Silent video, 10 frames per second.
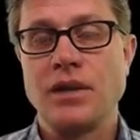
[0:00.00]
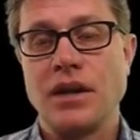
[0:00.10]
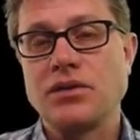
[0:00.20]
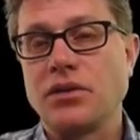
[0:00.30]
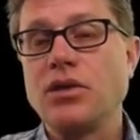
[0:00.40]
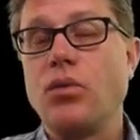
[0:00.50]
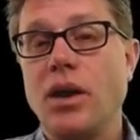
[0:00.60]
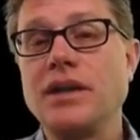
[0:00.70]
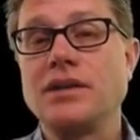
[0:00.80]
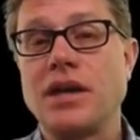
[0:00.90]
Now, that's only
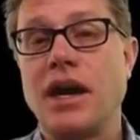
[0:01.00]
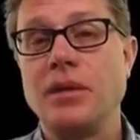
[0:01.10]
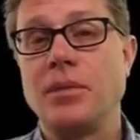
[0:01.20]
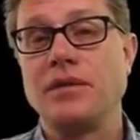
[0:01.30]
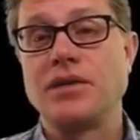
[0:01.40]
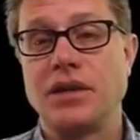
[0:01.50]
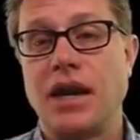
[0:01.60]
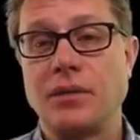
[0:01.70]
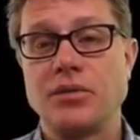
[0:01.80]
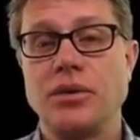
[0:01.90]
one type of
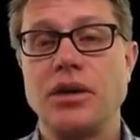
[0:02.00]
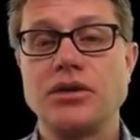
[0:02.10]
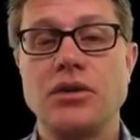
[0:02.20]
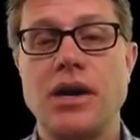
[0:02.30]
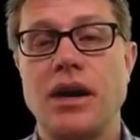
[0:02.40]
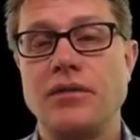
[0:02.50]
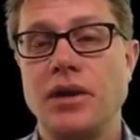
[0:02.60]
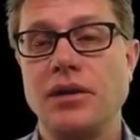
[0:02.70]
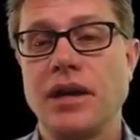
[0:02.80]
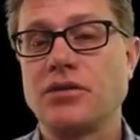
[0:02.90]
synapse. We also have
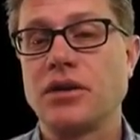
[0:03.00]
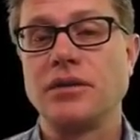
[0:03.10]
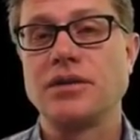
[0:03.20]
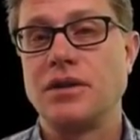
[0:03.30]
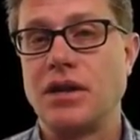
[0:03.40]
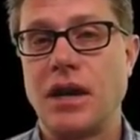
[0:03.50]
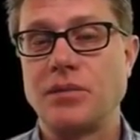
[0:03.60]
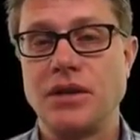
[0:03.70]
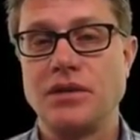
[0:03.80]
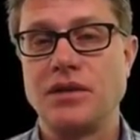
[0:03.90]
electrical
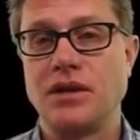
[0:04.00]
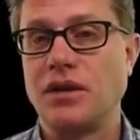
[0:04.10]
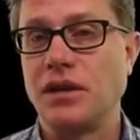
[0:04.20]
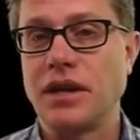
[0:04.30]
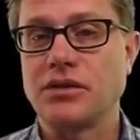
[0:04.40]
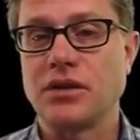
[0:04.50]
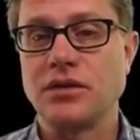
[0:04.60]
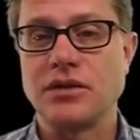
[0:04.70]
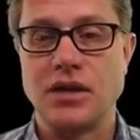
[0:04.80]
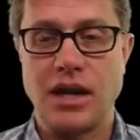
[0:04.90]
synapses. In an
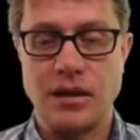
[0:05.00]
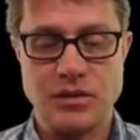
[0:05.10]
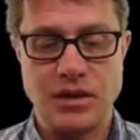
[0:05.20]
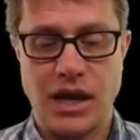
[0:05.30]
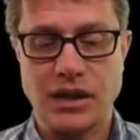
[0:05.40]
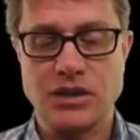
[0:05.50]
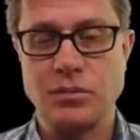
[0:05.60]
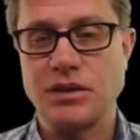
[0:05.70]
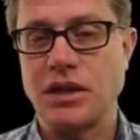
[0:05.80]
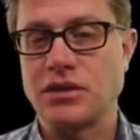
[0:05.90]
electrical synapse, an
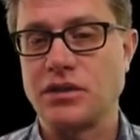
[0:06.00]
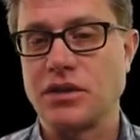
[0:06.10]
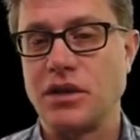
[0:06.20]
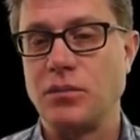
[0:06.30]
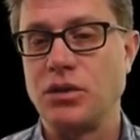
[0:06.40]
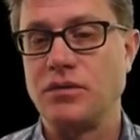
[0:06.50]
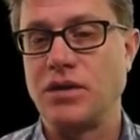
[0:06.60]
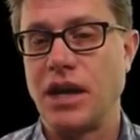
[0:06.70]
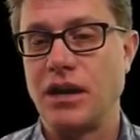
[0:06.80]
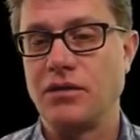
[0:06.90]
action potential is going to
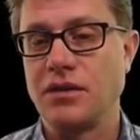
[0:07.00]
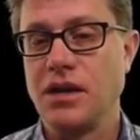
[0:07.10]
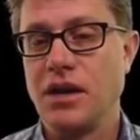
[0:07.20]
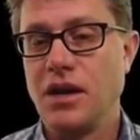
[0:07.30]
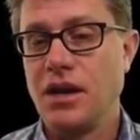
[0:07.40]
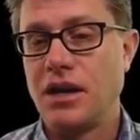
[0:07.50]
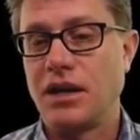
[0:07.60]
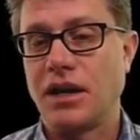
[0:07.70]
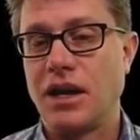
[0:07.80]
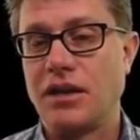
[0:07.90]
move down.
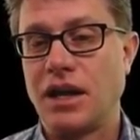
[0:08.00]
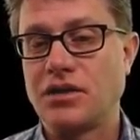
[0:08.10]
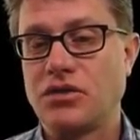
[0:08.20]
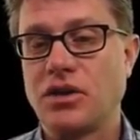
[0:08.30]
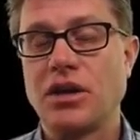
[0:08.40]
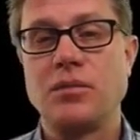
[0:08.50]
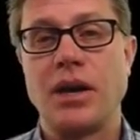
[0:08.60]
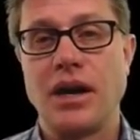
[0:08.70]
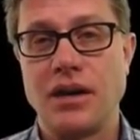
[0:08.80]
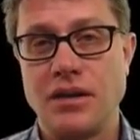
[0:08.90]
And again, that's triggered
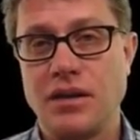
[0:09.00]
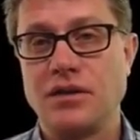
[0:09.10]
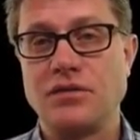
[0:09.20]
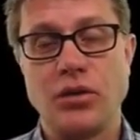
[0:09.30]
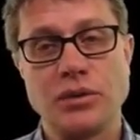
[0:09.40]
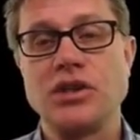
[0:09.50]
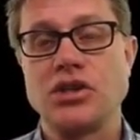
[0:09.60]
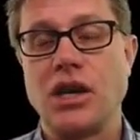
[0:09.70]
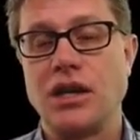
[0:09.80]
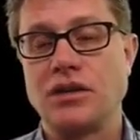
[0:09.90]
by these
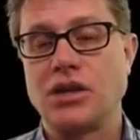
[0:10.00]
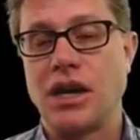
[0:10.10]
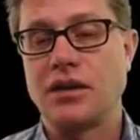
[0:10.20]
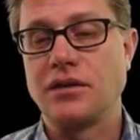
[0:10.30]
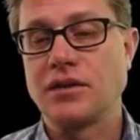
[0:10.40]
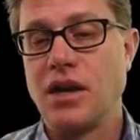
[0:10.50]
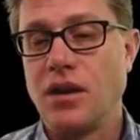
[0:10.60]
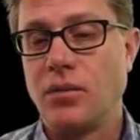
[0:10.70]
voltage-gated channels.